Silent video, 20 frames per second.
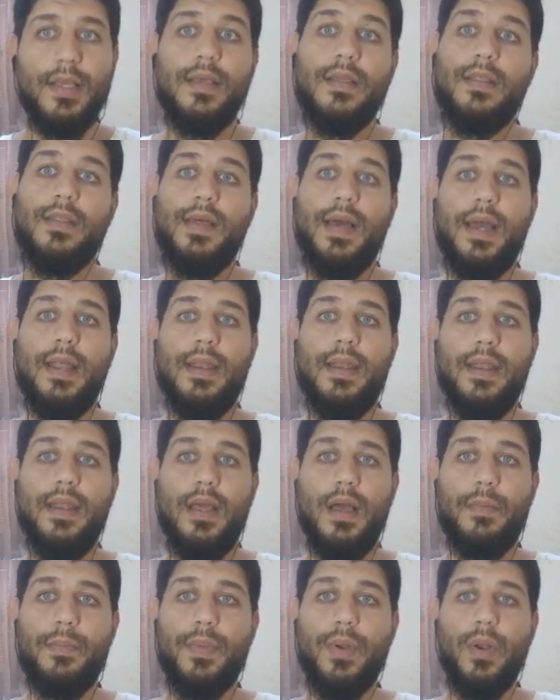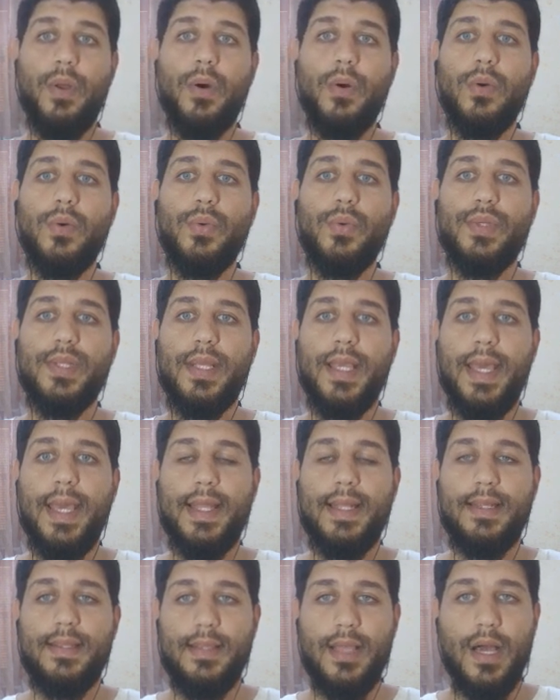then upload
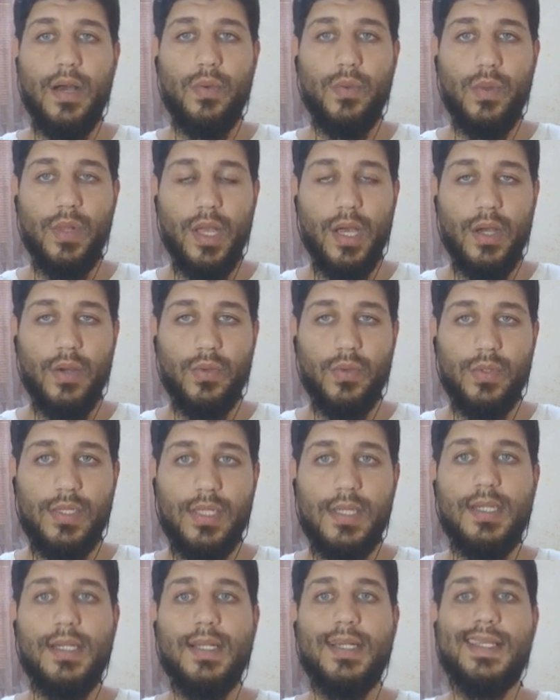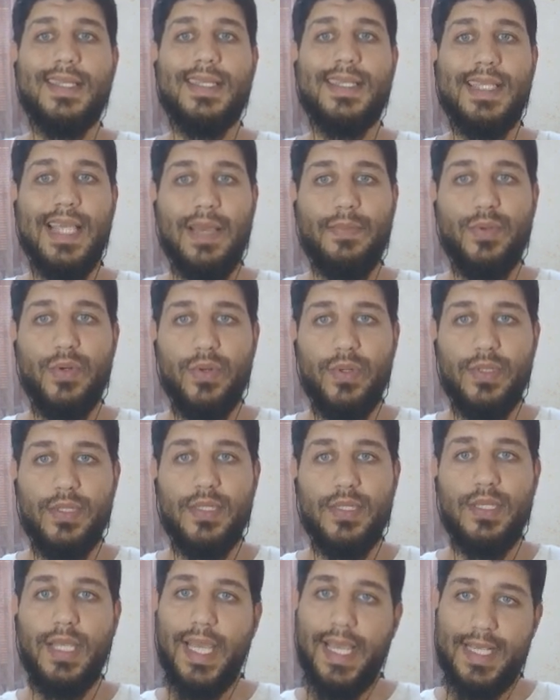and download
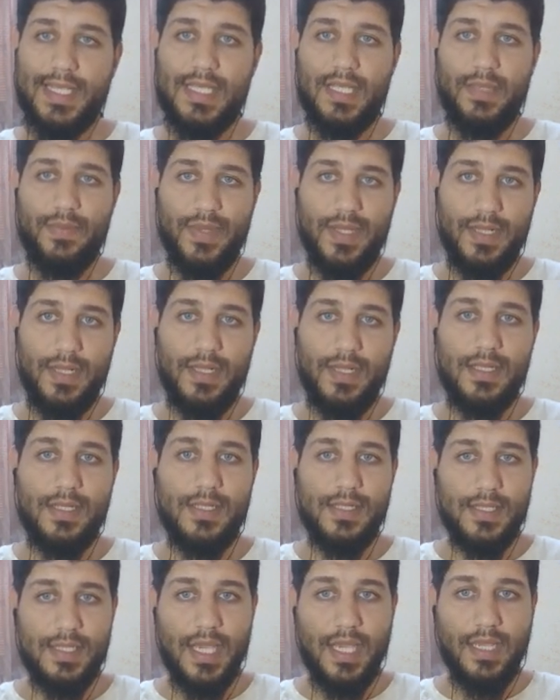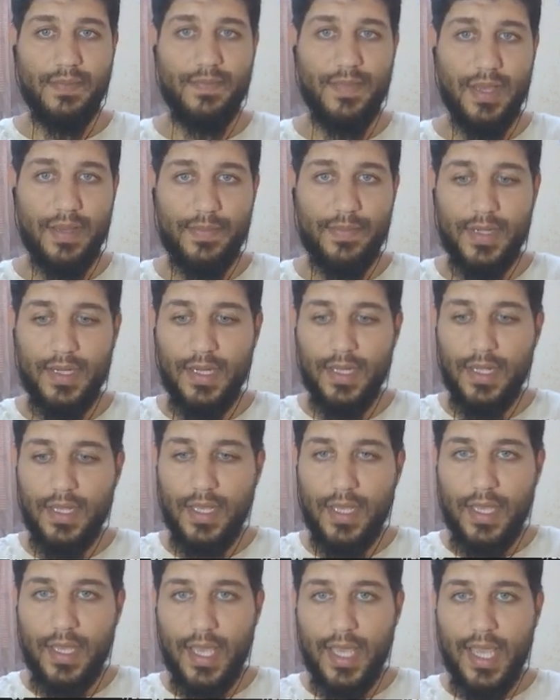separate XML sitemap.
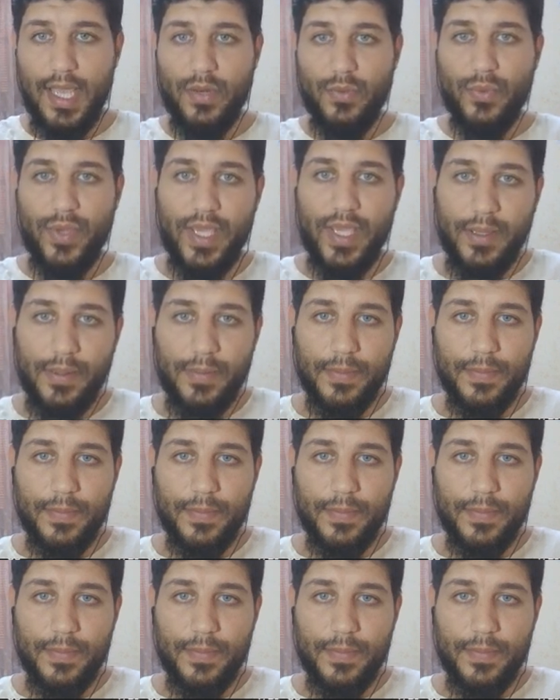And we